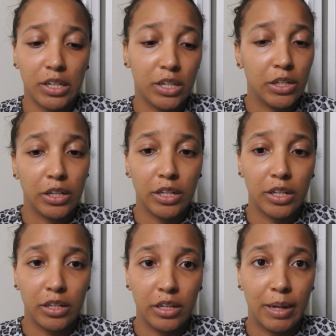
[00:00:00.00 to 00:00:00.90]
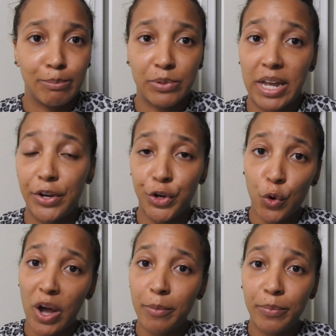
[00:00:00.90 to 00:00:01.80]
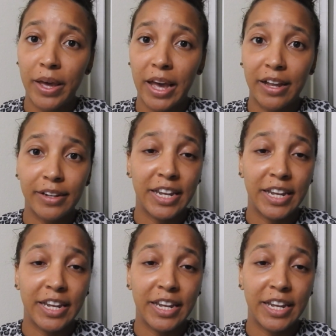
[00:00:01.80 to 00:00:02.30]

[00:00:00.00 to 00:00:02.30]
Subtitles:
look, I know I